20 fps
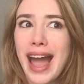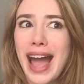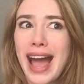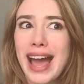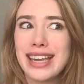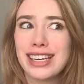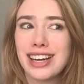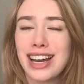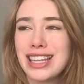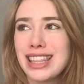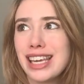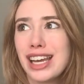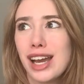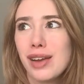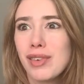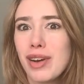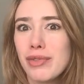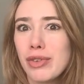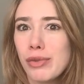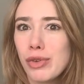And I think
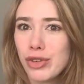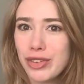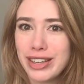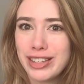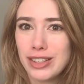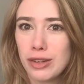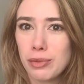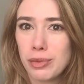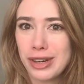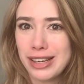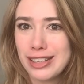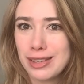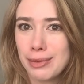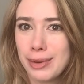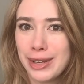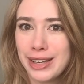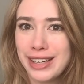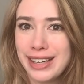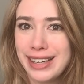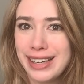I might be moving to
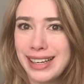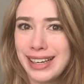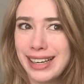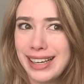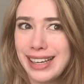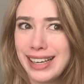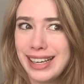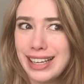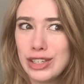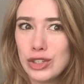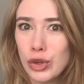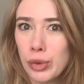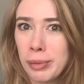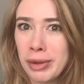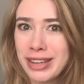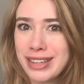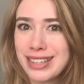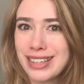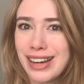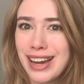Brisbane in 2
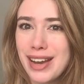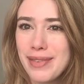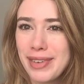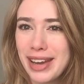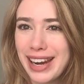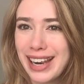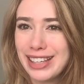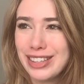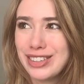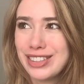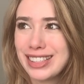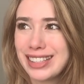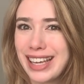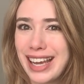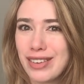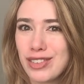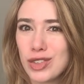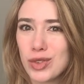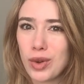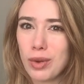months time and I looked in the
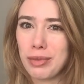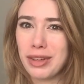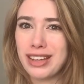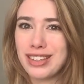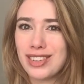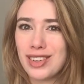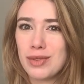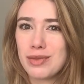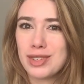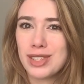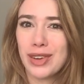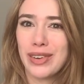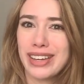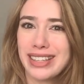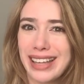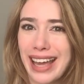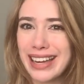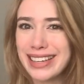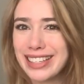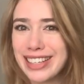hem swap there. So I'm so
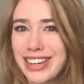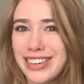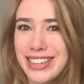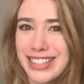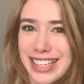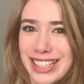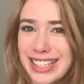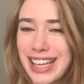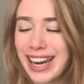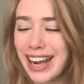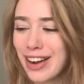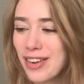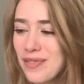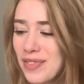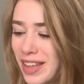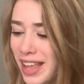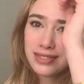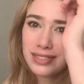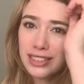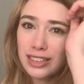excited to go and check that out.